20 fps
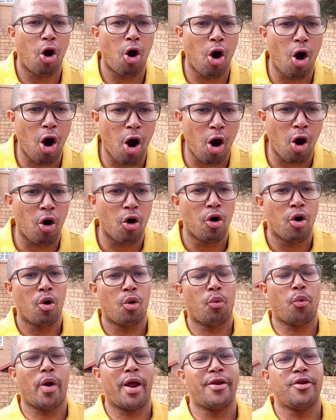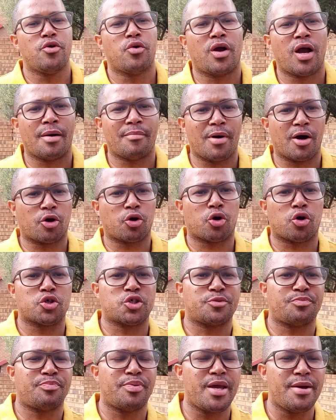or when you come across
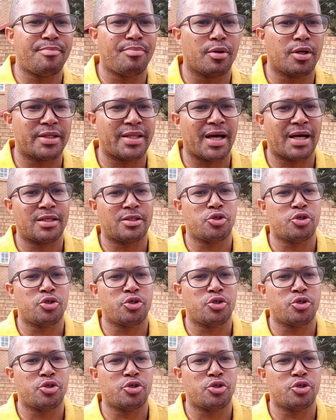people that